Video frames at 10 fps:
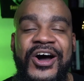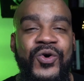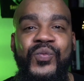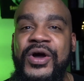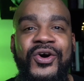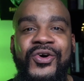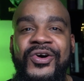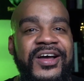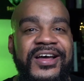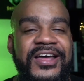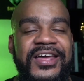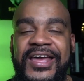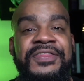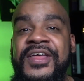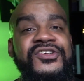will
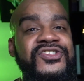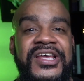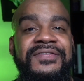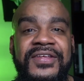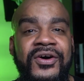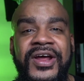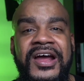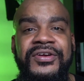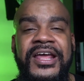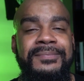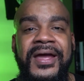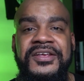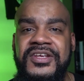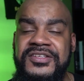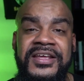in their safety on an everyday
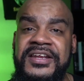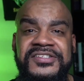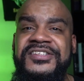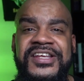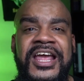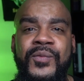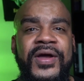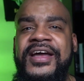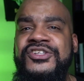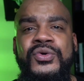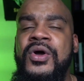basis. And it's the same way as you